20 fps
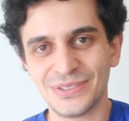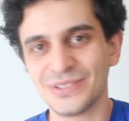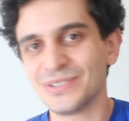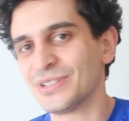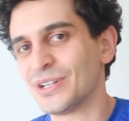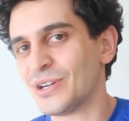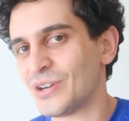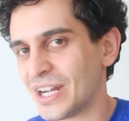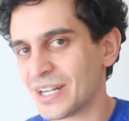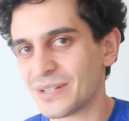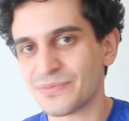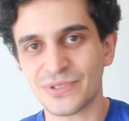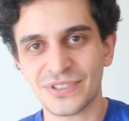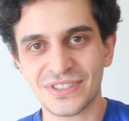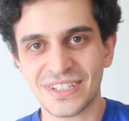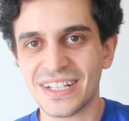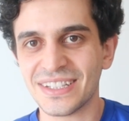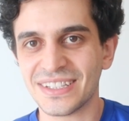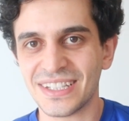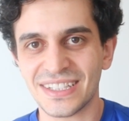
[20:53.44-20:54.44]
know
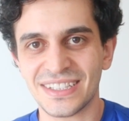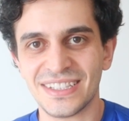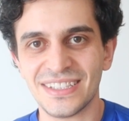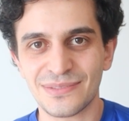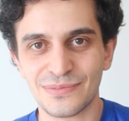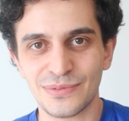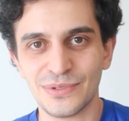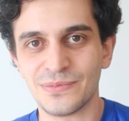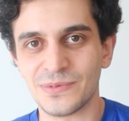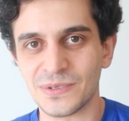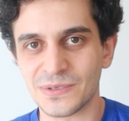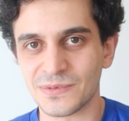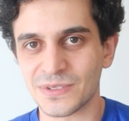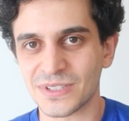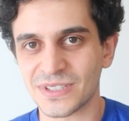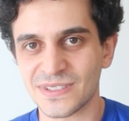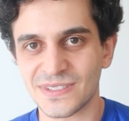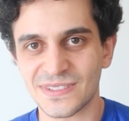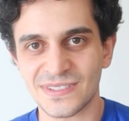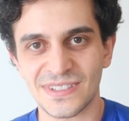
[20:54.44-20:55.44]
100% that he's pooping,
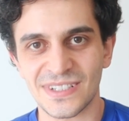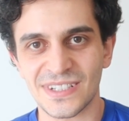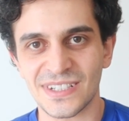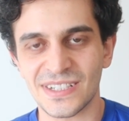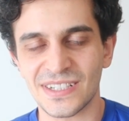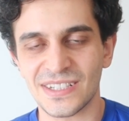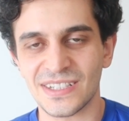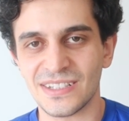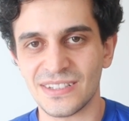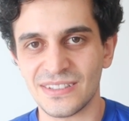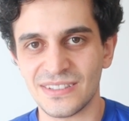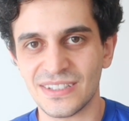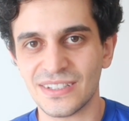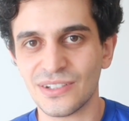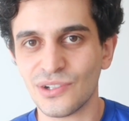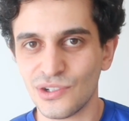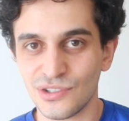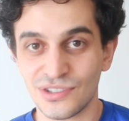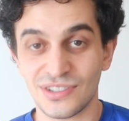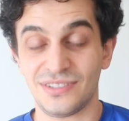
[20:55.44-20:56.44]
because the
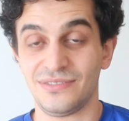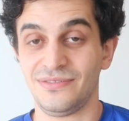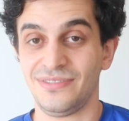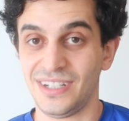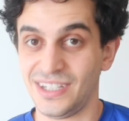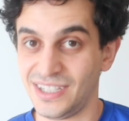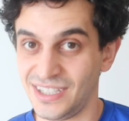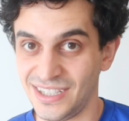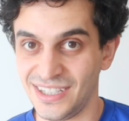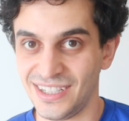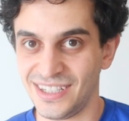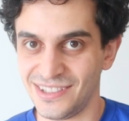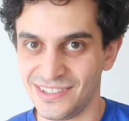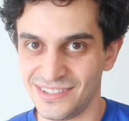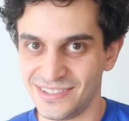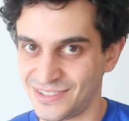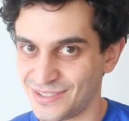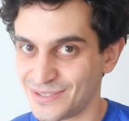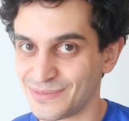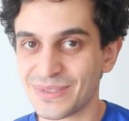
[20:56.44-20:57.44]
noise is very
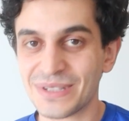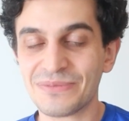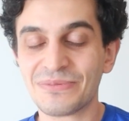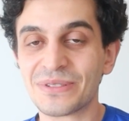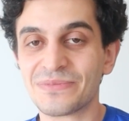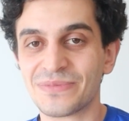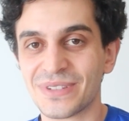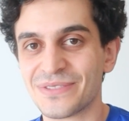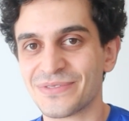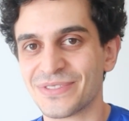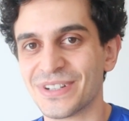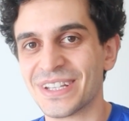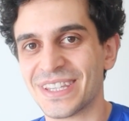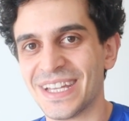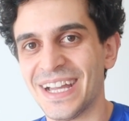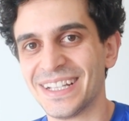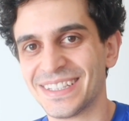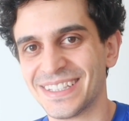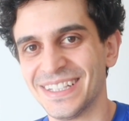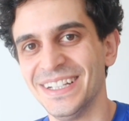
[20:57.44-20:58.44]
loud. So be prepared for
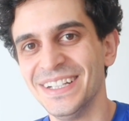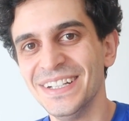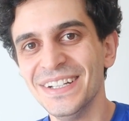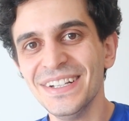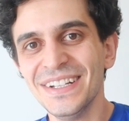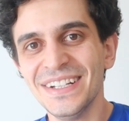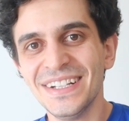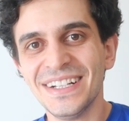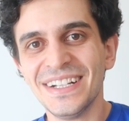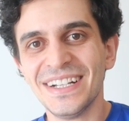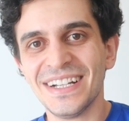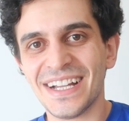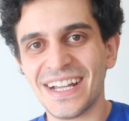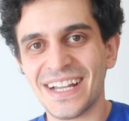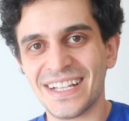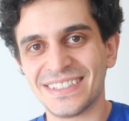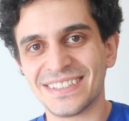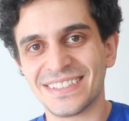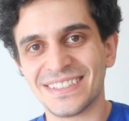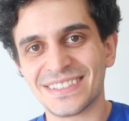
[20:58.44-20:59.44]
that.
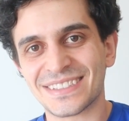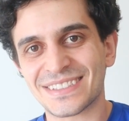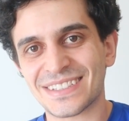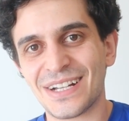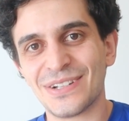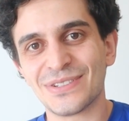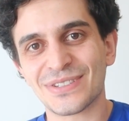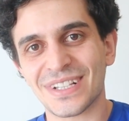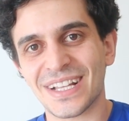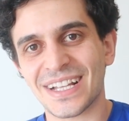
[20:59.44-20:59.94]
And it sounds